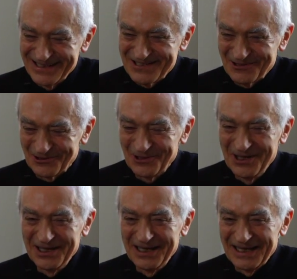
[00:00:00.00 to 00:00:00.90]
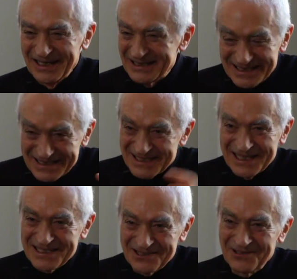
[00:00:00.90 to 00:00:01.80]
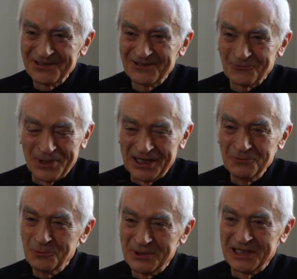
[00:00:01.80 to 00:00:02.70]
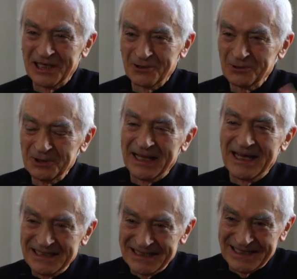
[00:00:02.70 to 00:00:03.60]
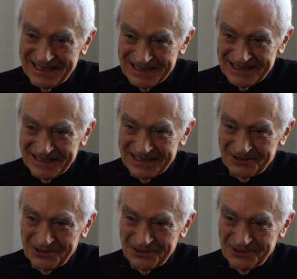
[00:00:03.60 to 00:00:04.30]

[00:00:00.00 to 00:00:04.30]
So it says it right without adding anything.